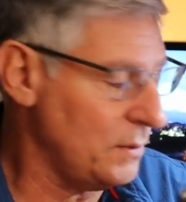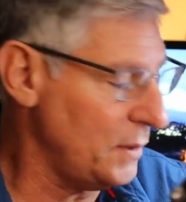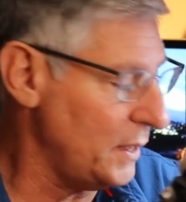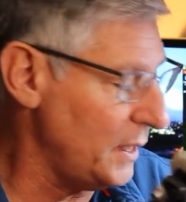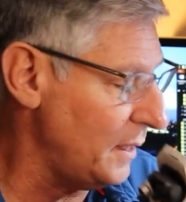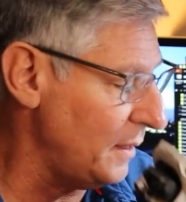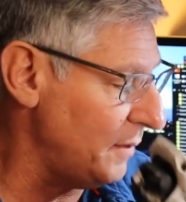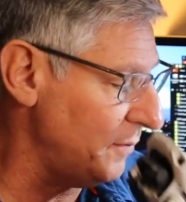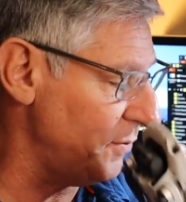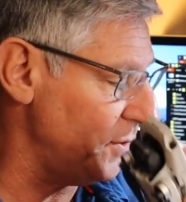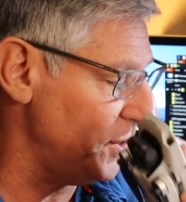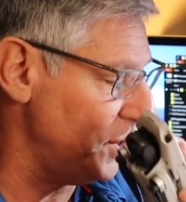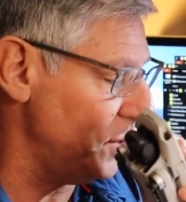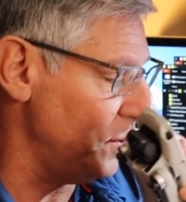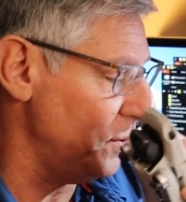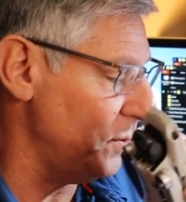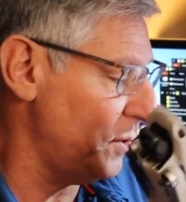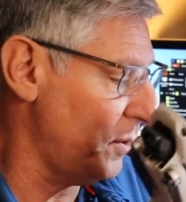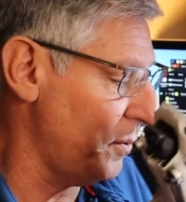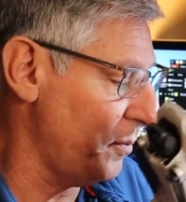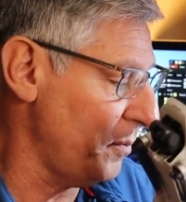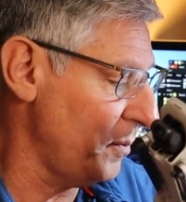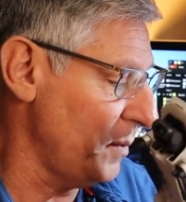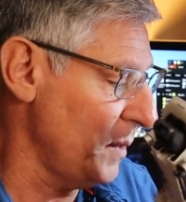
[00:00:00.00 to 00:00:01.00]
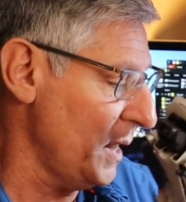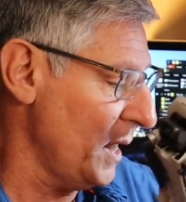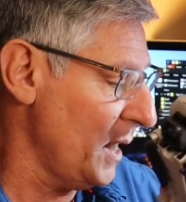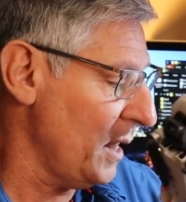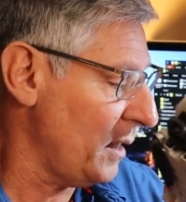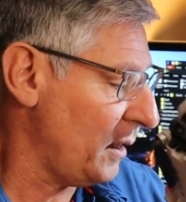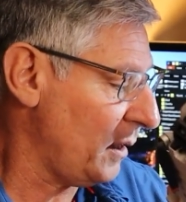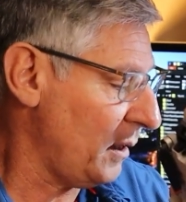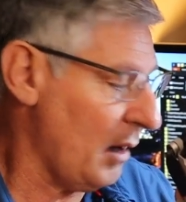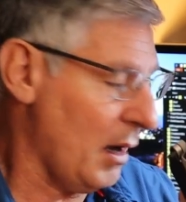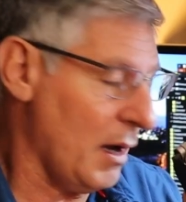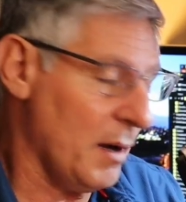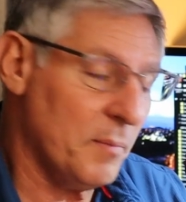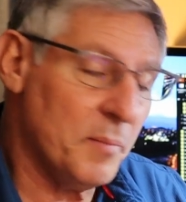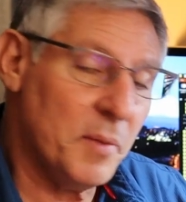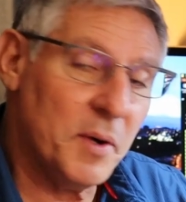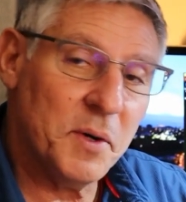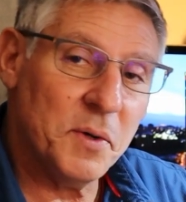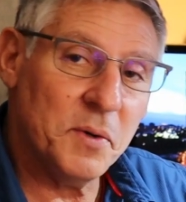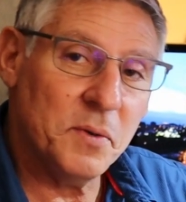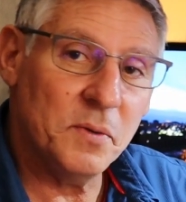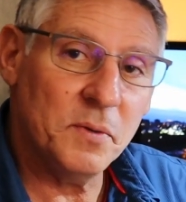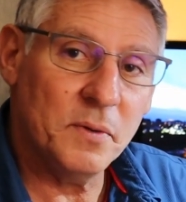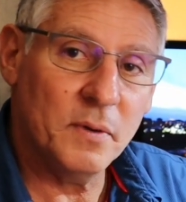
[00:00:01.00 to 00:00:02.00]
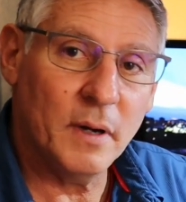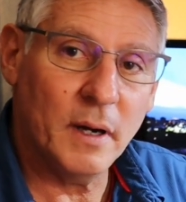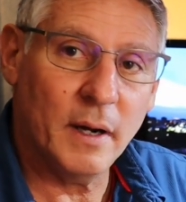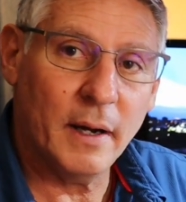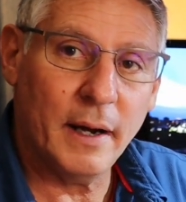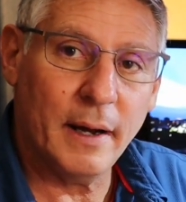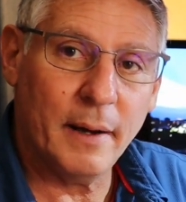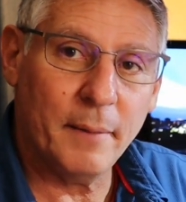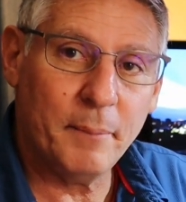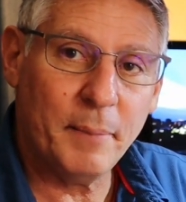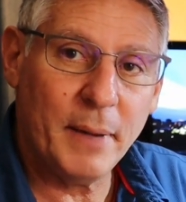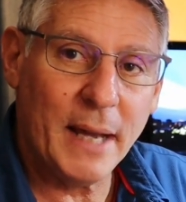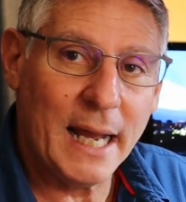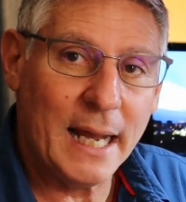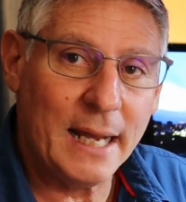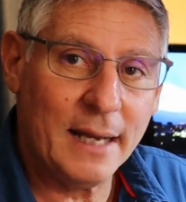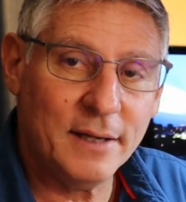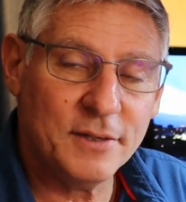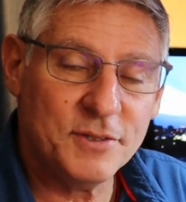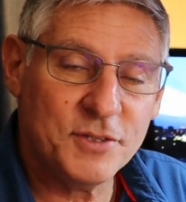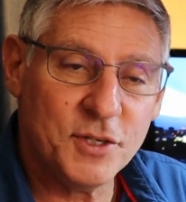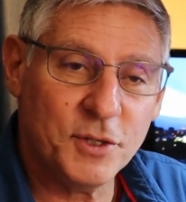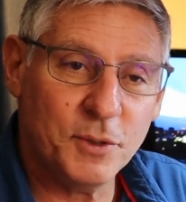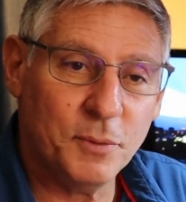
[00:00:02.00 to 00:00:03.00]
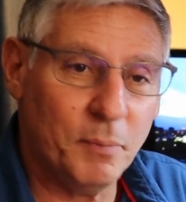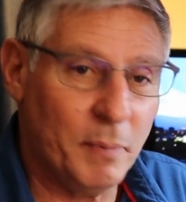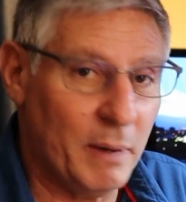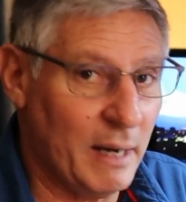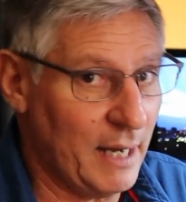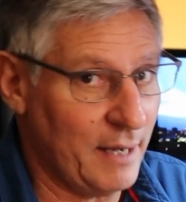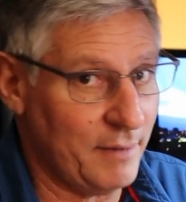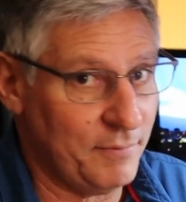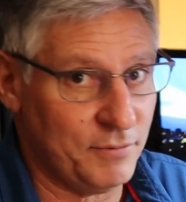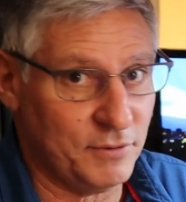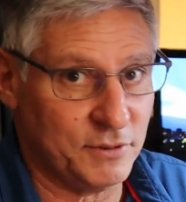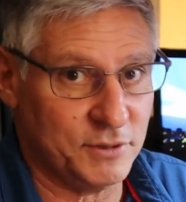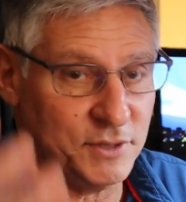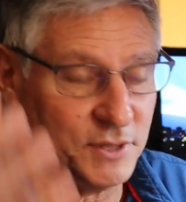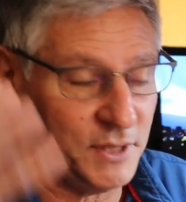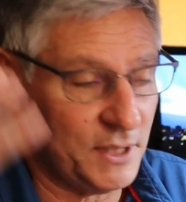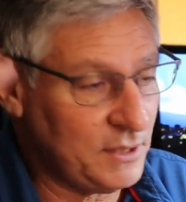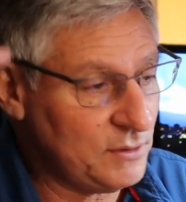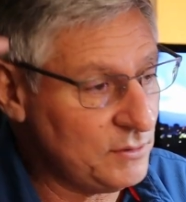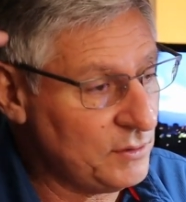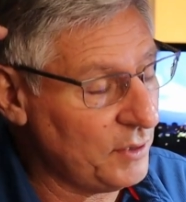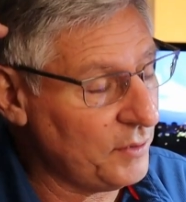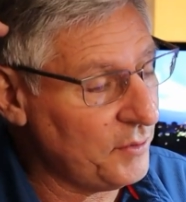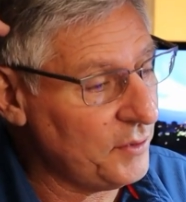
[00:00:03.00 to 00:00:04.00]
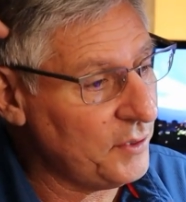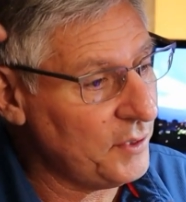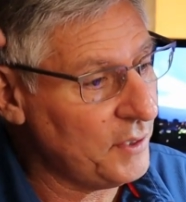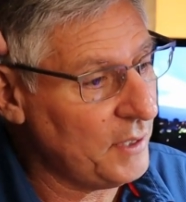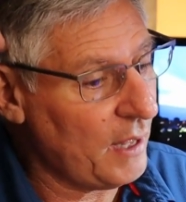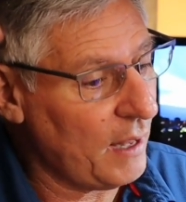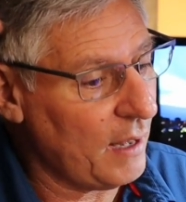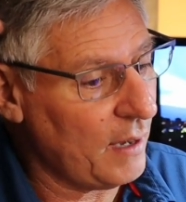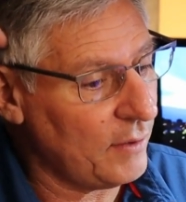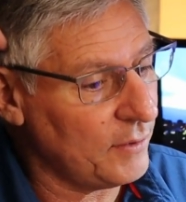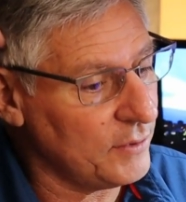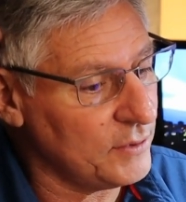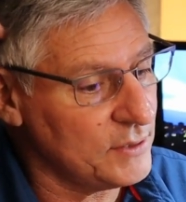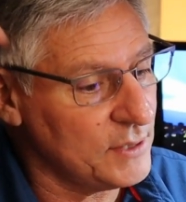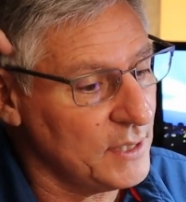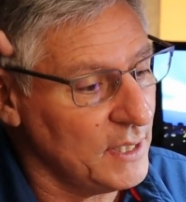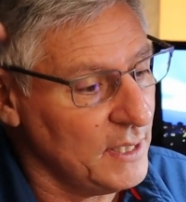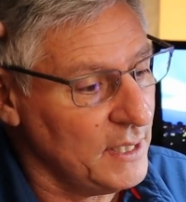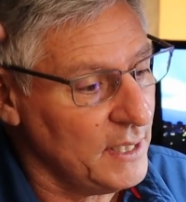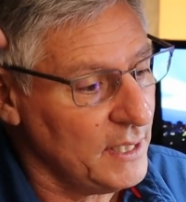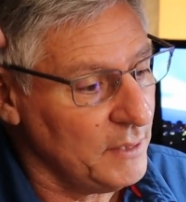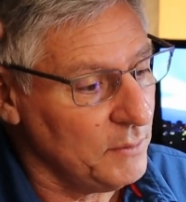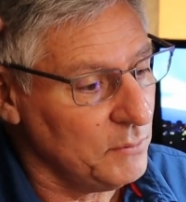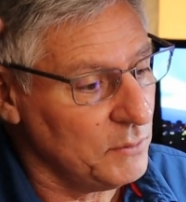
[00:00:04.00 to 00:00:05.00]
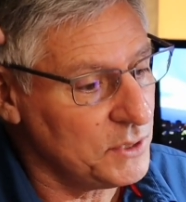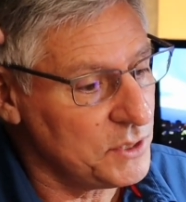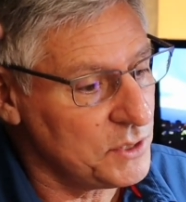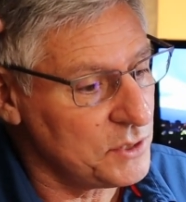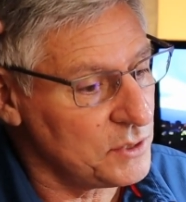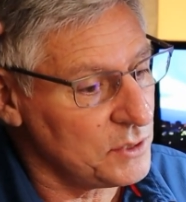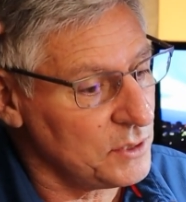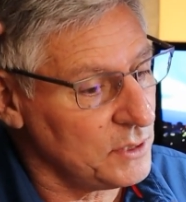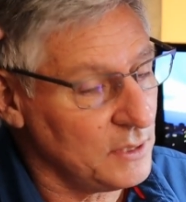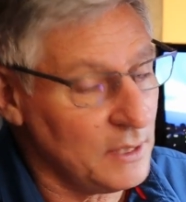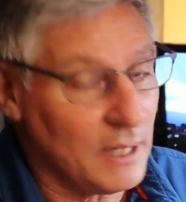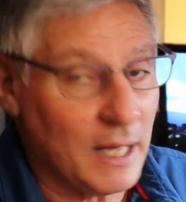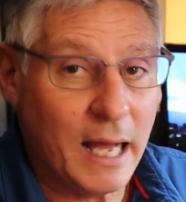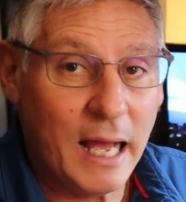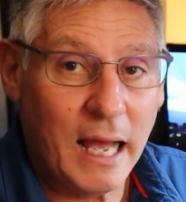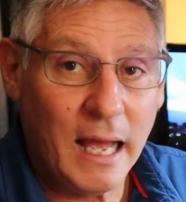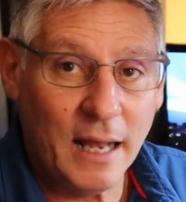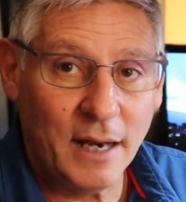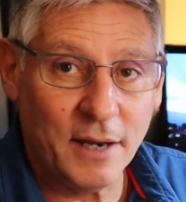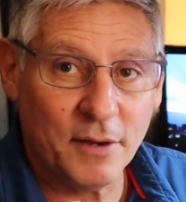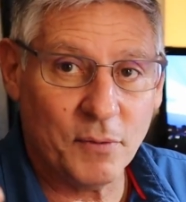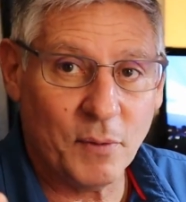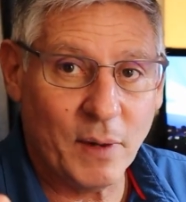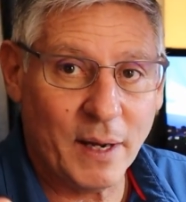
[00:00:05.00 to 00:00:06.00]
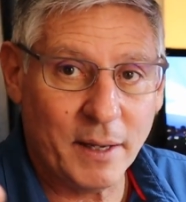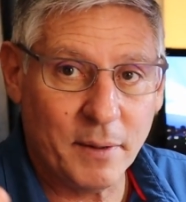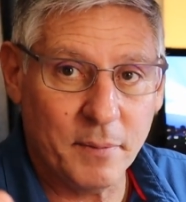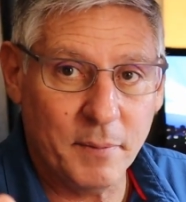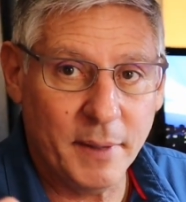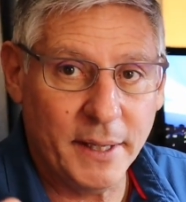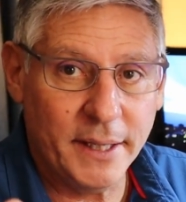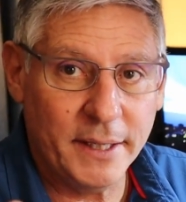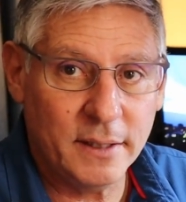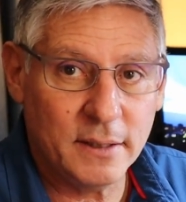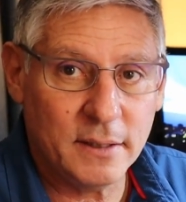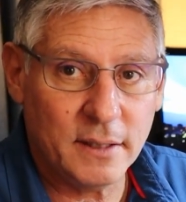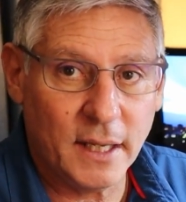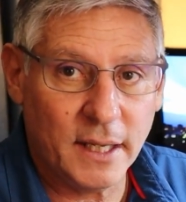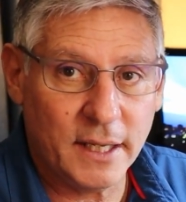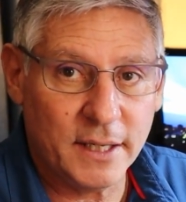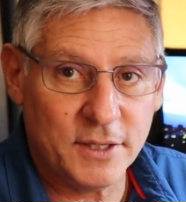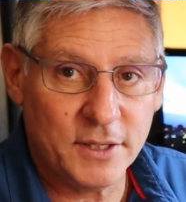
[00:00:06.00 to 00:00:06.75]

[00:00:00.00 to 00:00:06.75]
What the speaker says: And if you do the combo package, you buy it for $600, which I highly recommend that